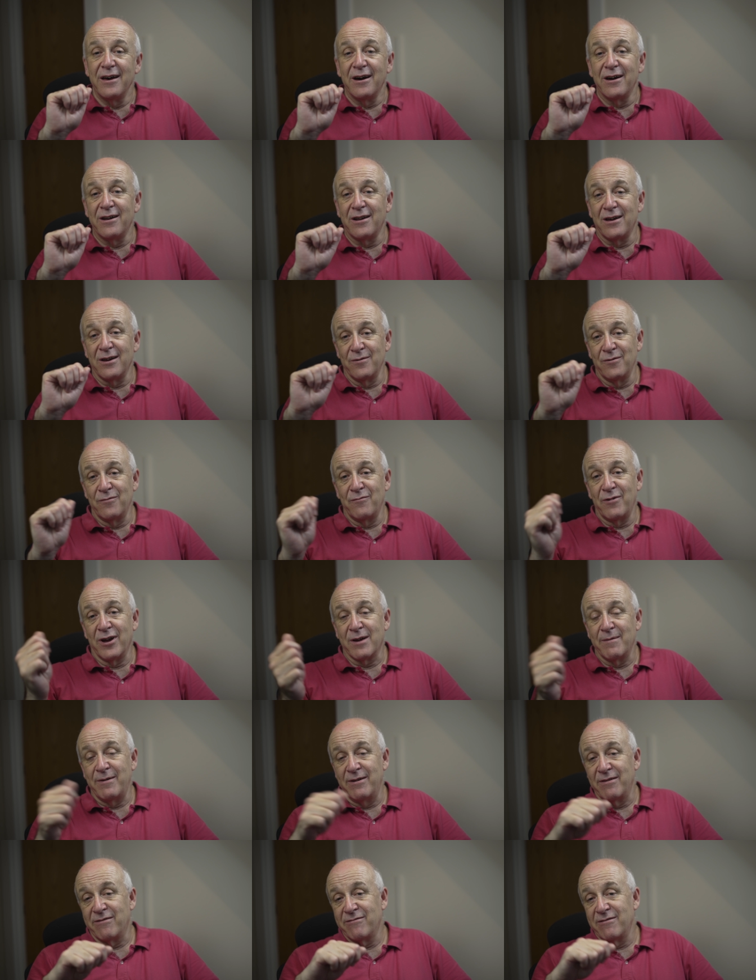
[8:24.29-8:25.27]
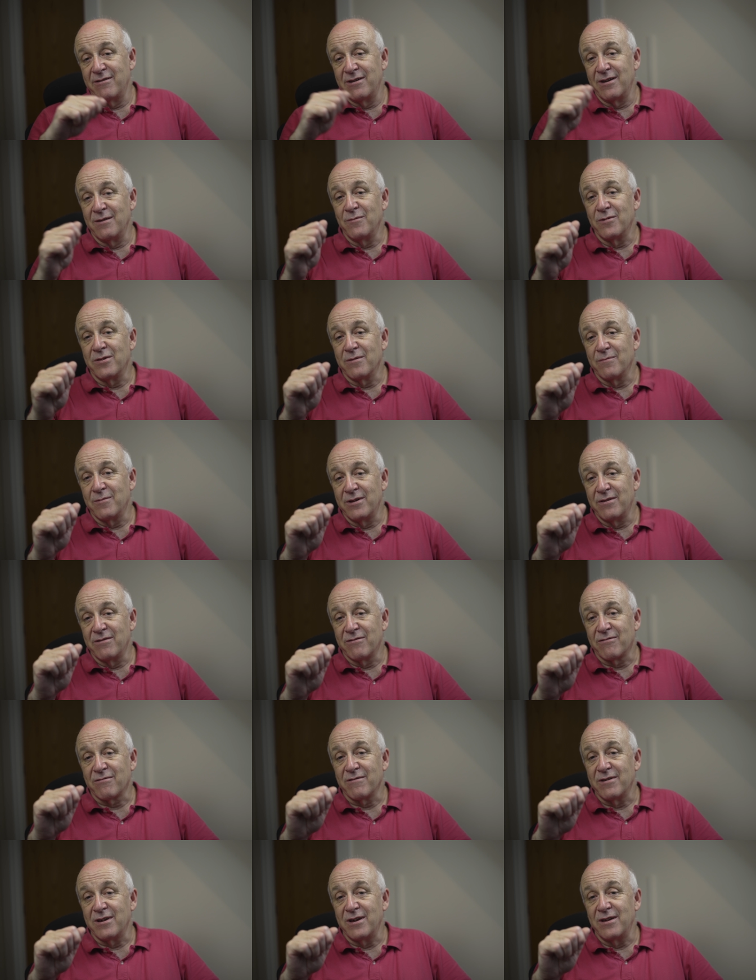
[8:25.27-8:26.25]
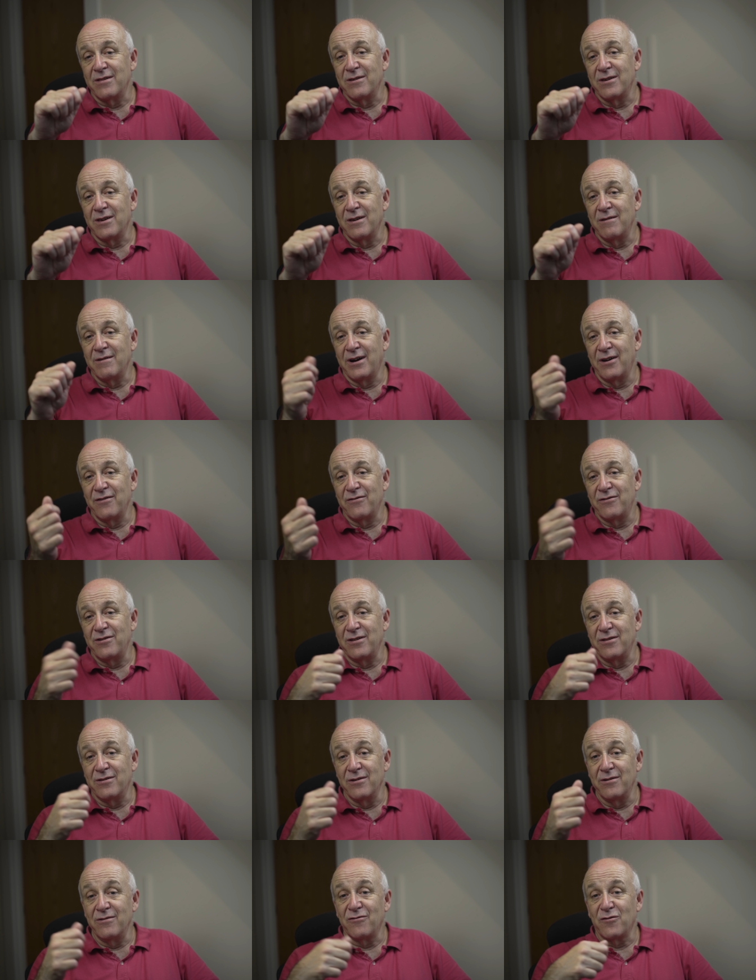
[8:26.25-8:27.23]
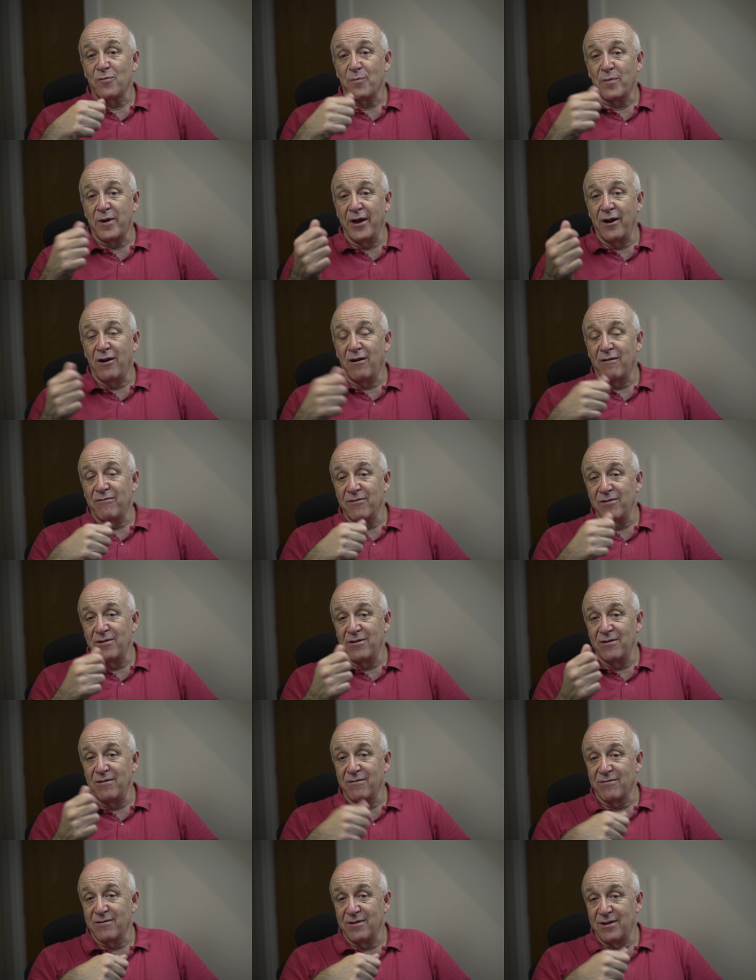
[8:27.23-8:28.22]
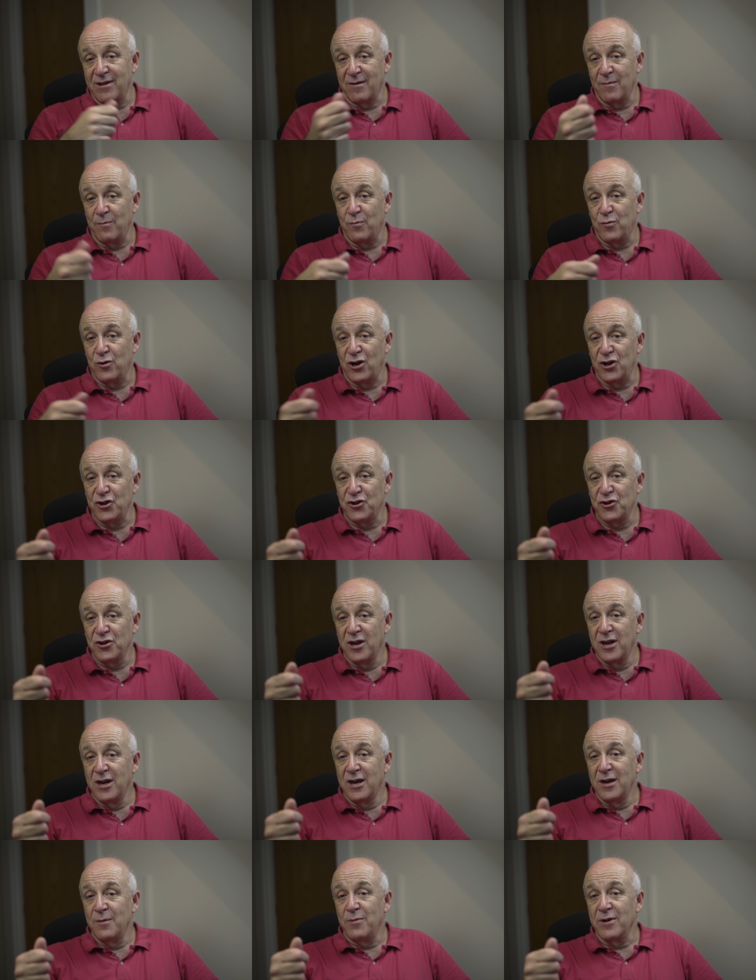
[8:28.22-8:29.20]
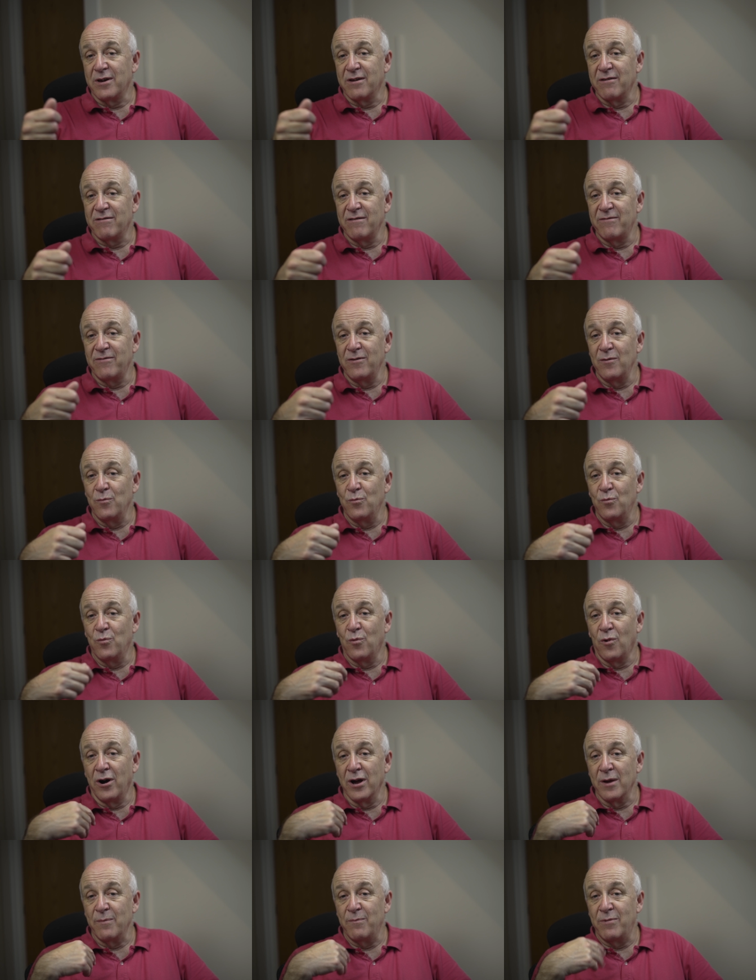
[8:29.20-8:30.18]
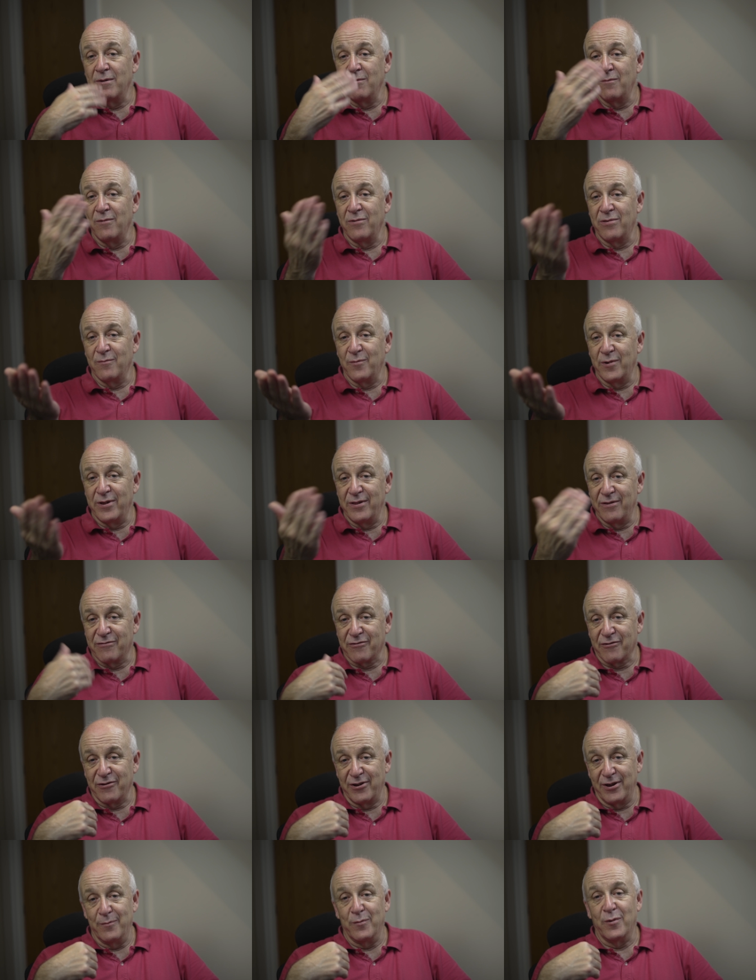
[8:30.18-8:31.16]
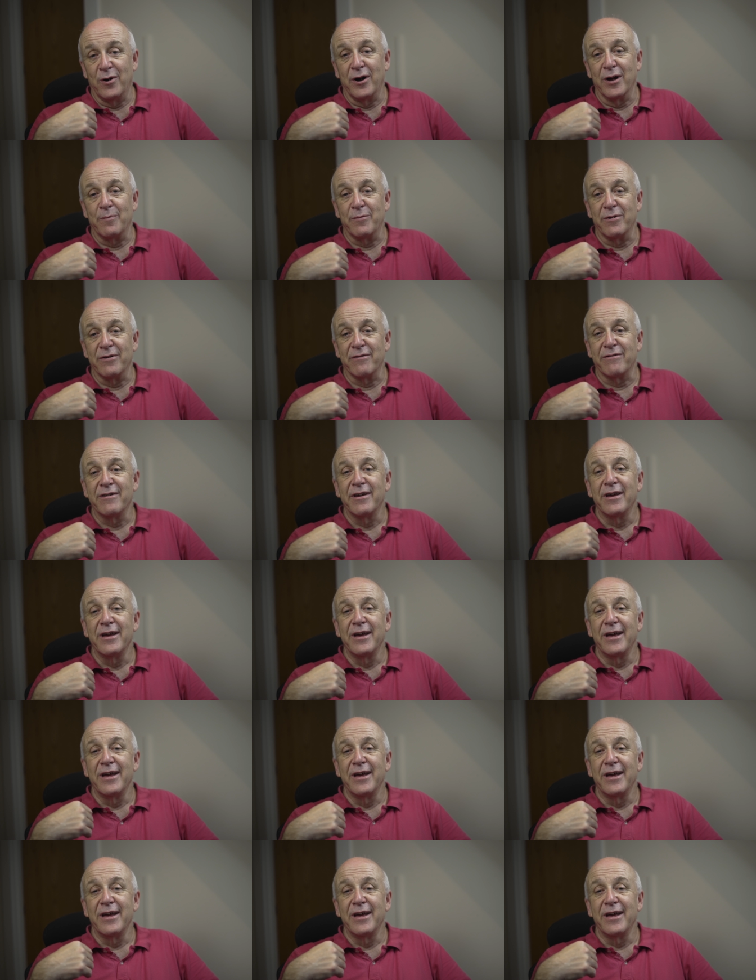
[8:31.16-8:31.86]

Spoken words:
And I would recommend, certainly with the windscreen, that you actually do spray it off and use the little brush, because if you wipe it with the windscreen wipers